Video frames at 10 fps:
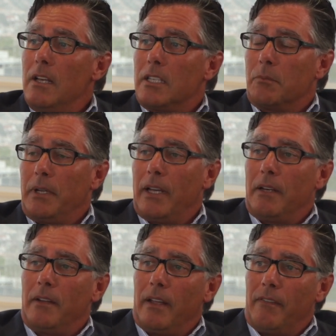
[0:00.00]
So we
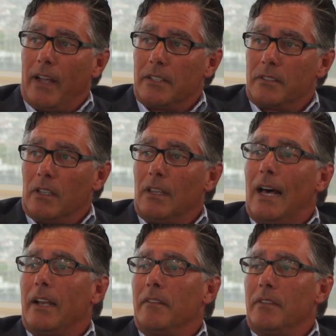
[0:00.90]
had advanced a
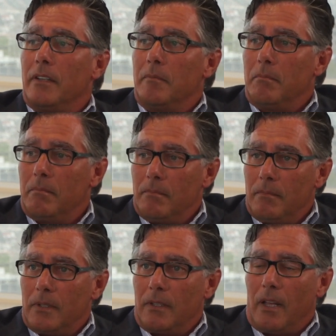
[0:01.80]
lot of
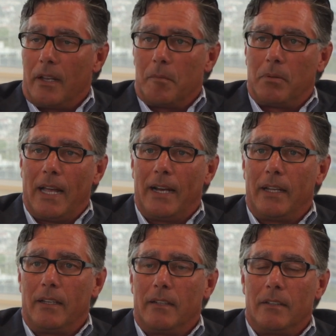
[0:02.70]
the
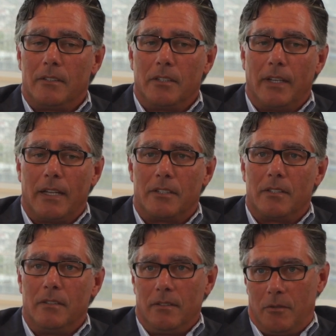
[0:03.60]
planning to get
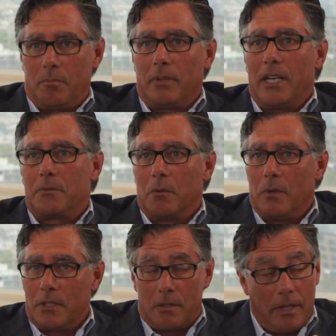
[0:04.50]
to a place where
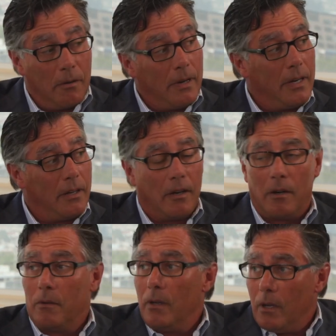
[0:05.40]
once they were ready to
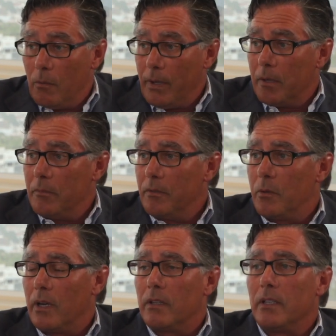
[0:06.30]
go, we could move
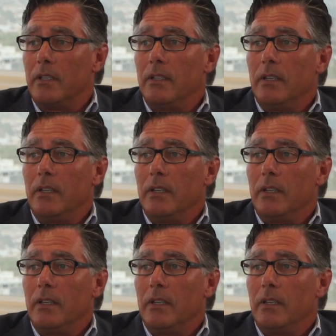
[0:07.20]
quickly.